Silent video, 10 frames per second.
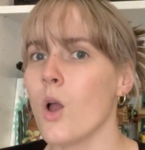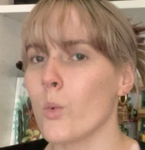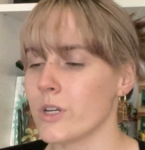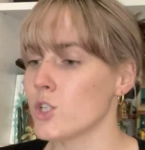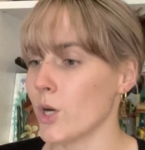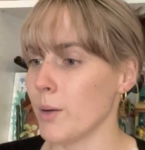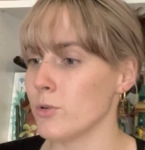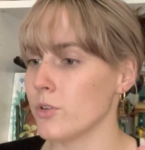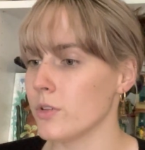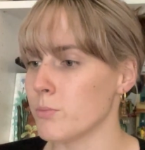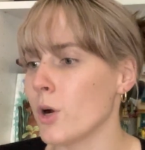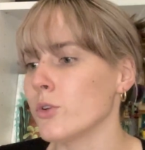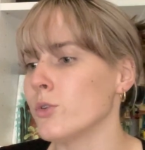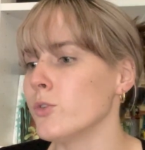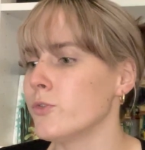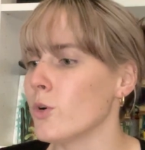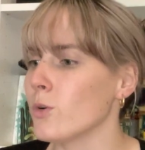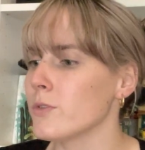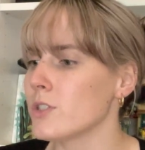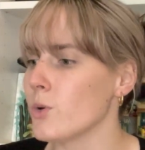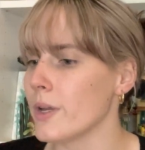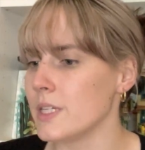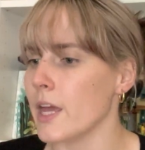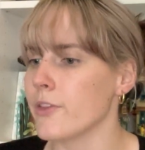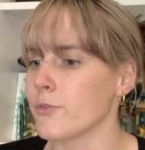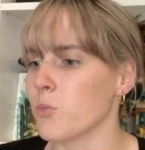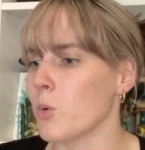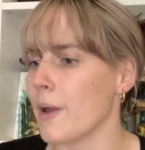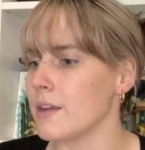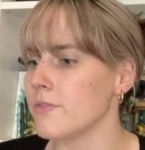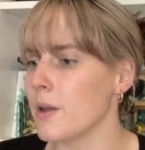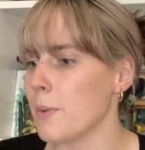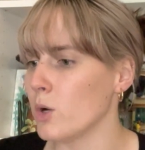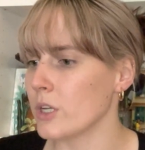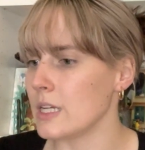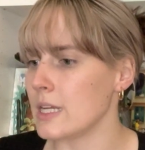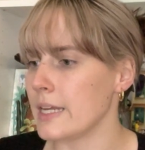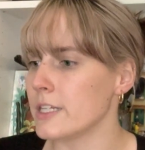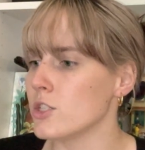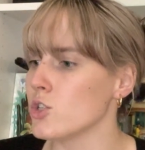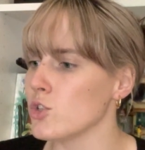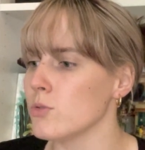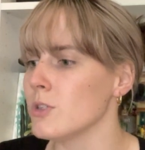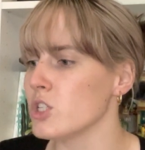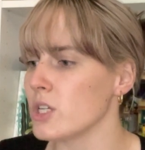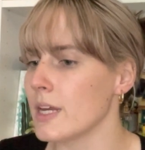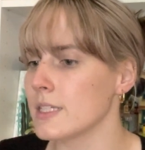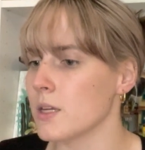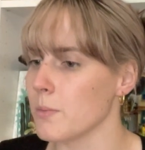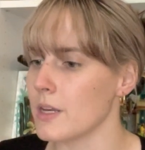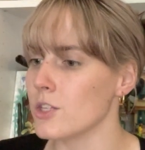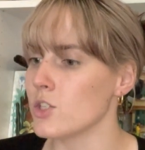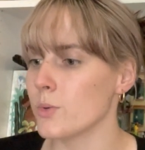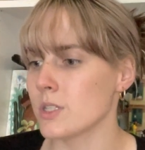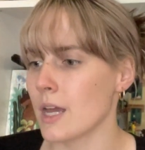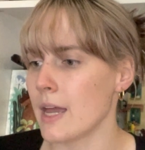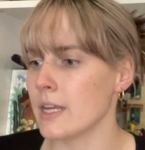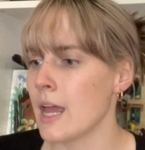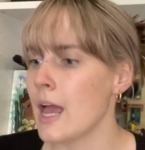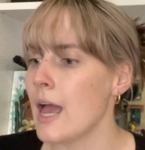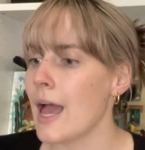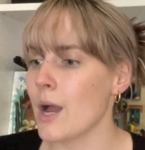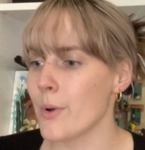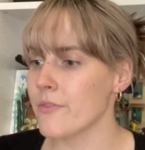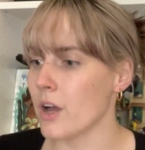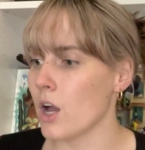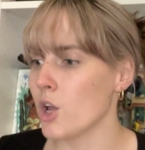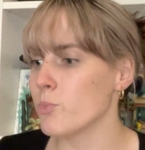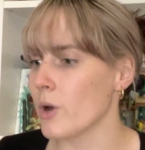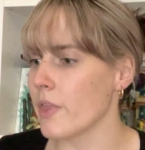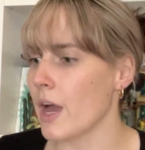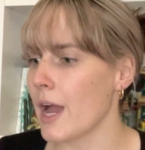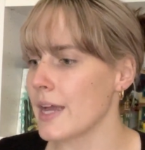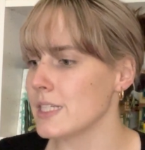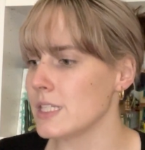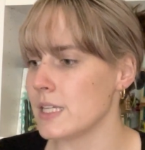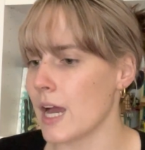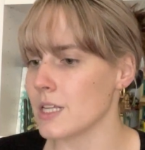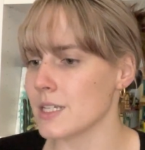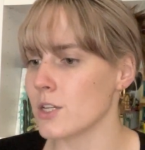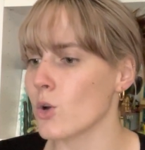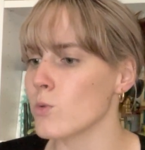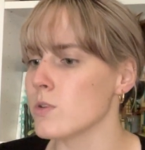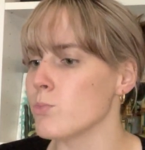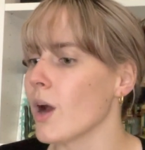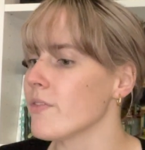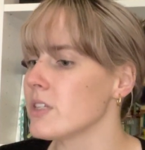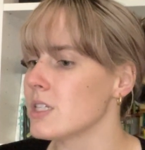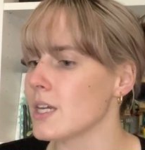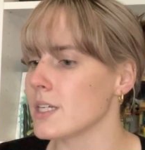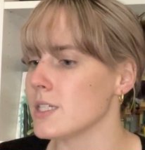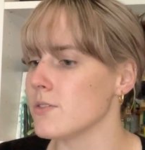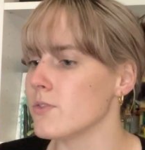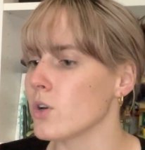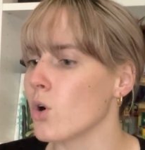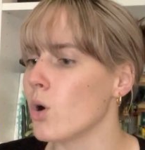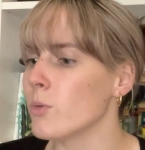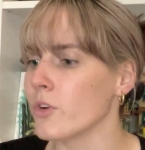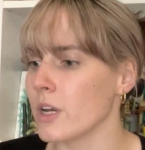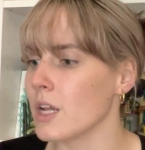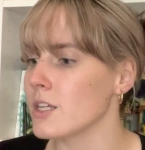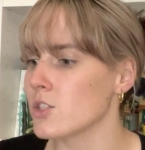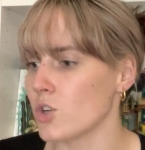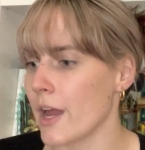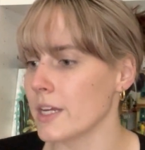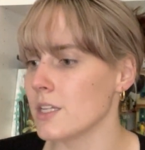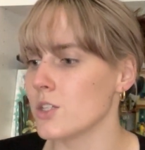when a troubled model falls to her death from a Mayfair balcony, it is assumed that she has committed suicide. However, her brother has his doubts and calls in private detective Cormoran Strike